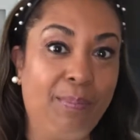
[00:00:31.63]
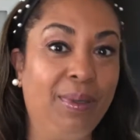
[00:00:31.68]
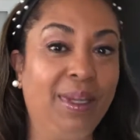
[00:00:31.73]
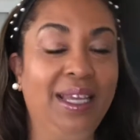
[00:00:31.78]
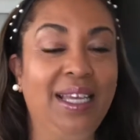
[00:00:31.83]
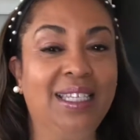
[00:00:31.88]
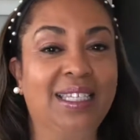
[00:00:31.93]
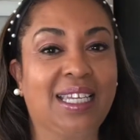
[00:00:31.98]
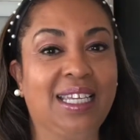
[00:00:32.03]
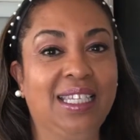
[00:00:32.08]

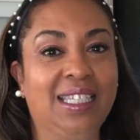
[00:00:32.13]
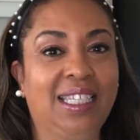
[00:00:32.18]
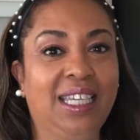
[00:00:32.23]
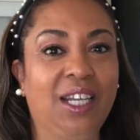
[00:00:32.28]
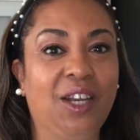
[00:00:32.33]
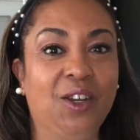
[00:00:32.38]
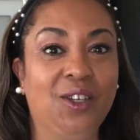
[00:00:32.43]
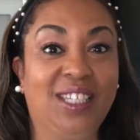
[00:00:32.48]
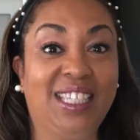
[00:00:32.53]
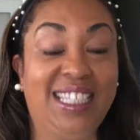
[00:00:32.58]
Please
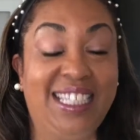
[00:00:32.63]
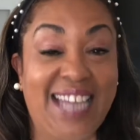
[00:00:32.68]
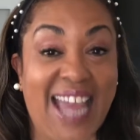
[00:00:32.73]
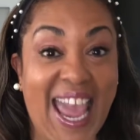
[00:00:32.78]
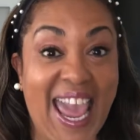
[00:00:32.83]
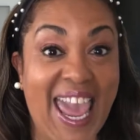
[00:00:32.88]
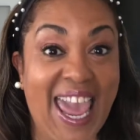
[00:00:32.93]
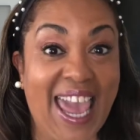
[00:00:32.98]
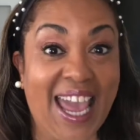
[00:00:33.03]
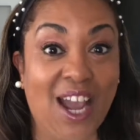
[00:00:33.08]
consider
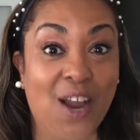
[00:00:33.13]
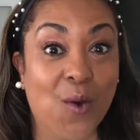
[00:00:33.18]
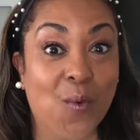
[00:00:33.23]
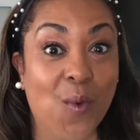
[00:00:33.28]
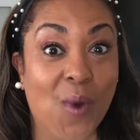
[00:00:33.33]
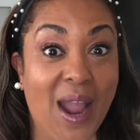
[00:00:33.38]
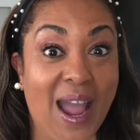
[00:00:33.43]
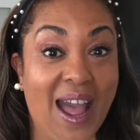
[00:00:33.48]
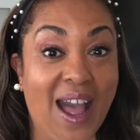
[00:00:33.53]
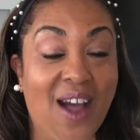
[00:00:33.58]
staying
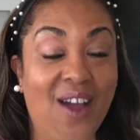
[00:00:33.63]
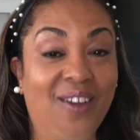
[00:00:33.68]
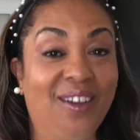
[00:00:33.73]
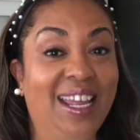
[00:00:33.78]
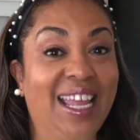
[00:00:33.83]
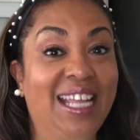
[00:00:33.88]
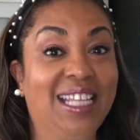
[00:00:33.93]
around